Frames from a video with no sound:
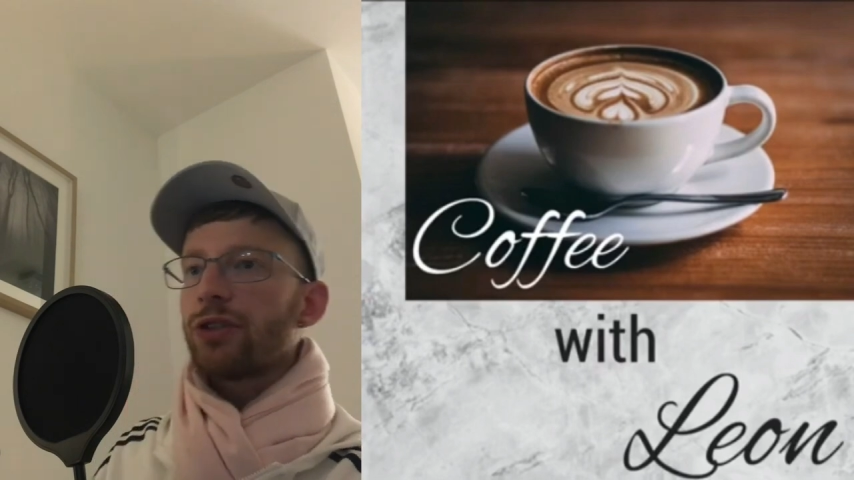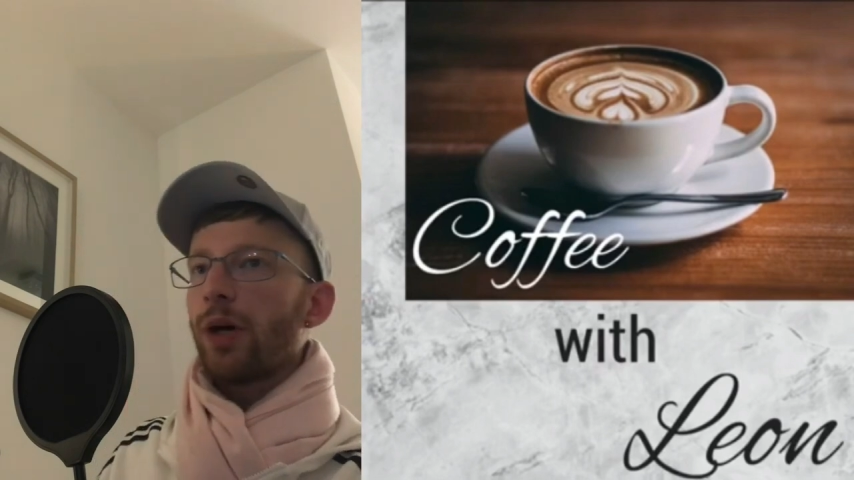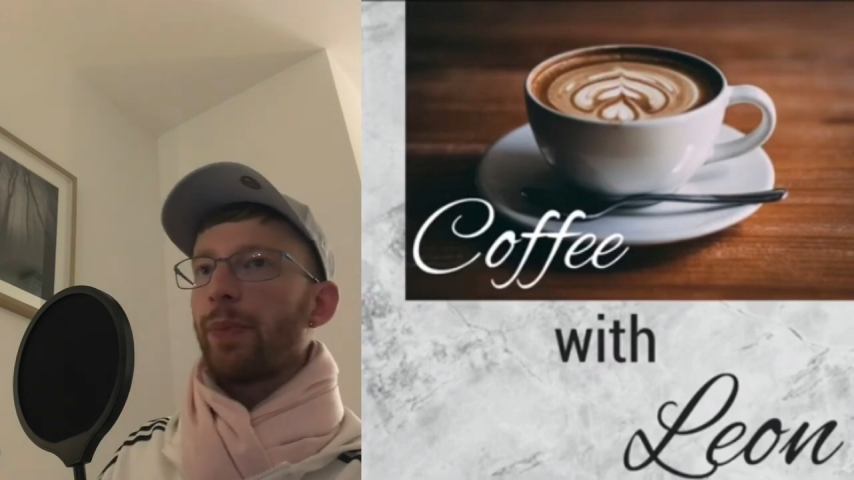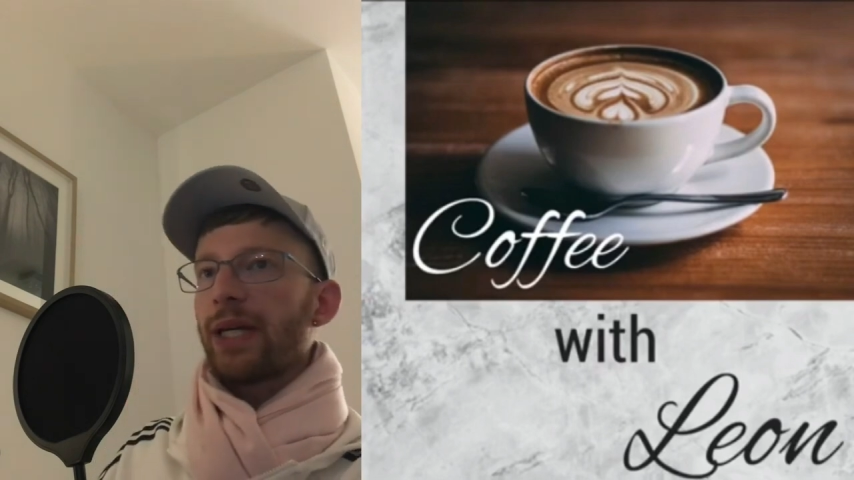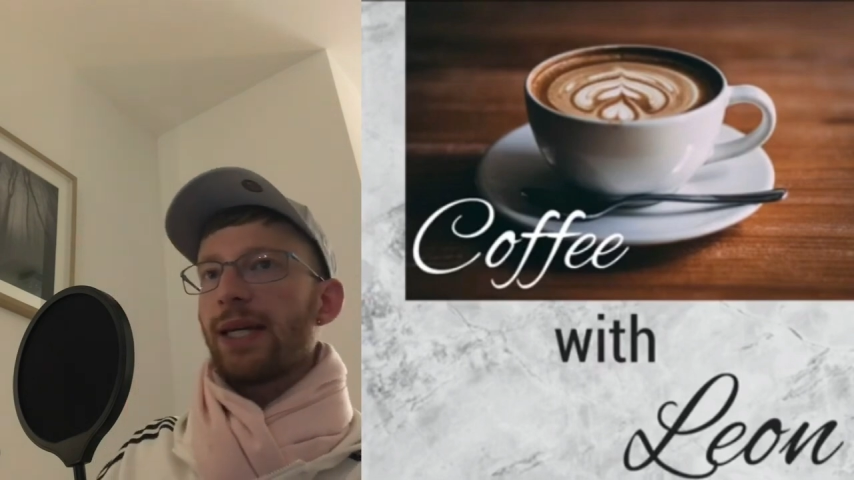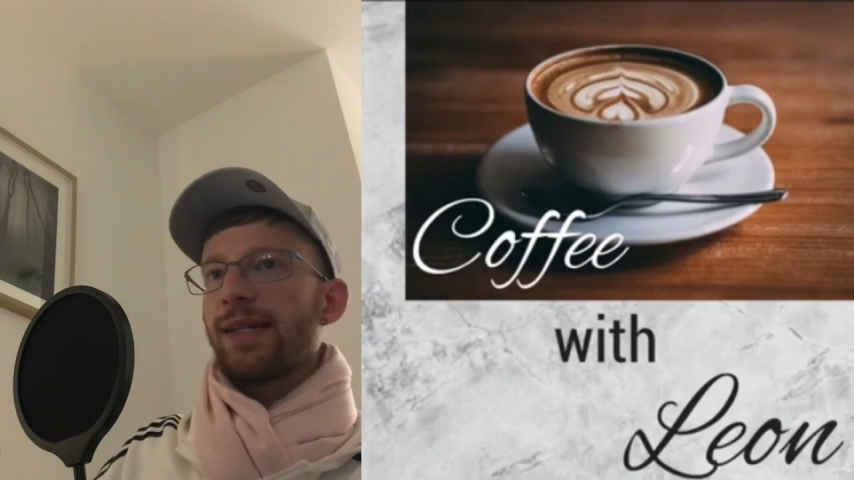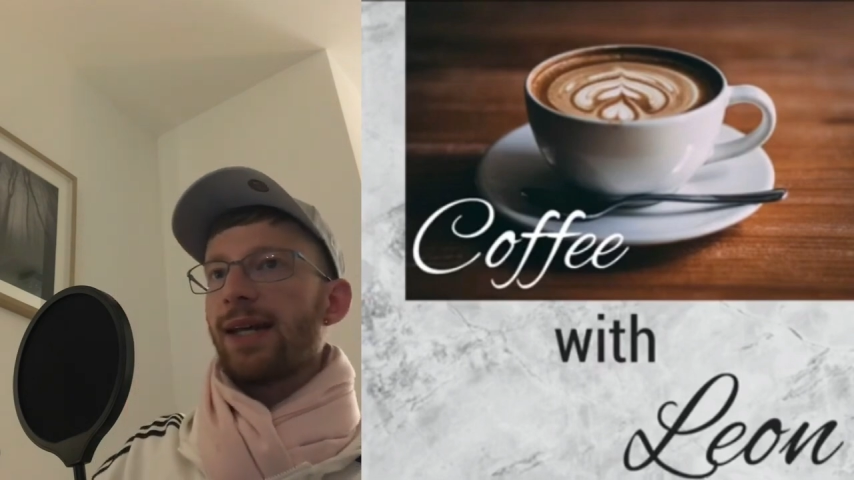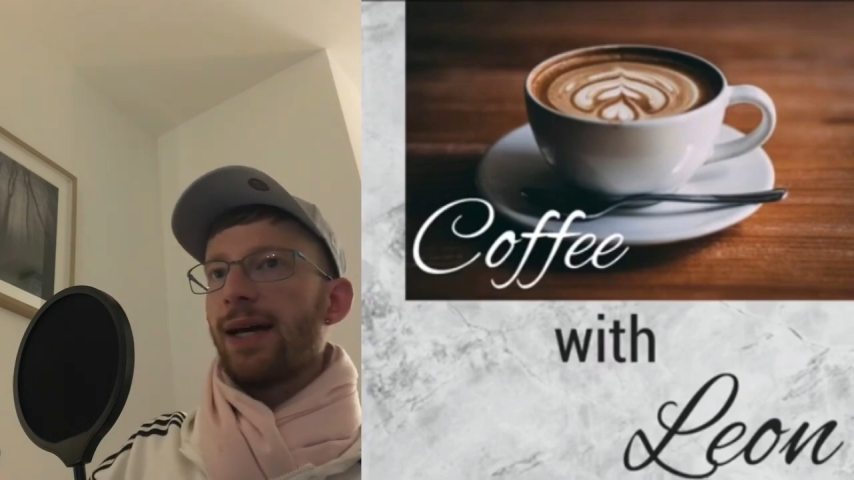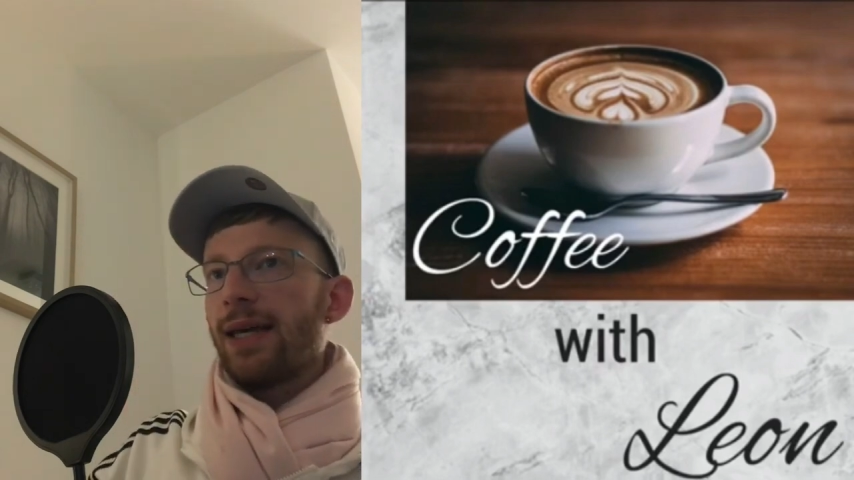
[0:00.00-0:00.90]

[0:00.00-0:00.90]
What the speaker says: topic is